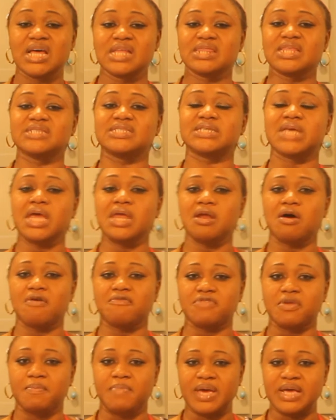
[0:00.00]
the skin
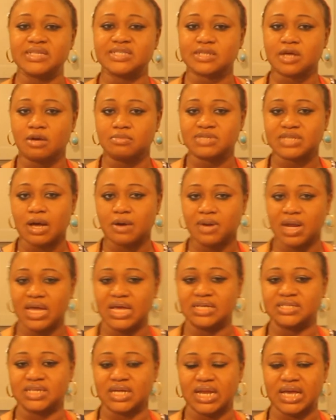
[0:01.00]
of the beans comes out
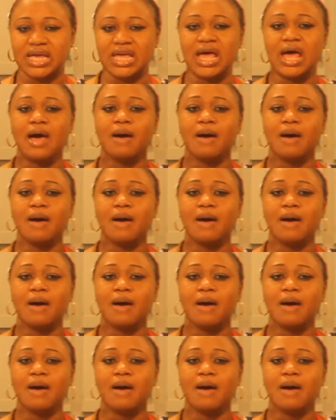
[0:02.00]
easily.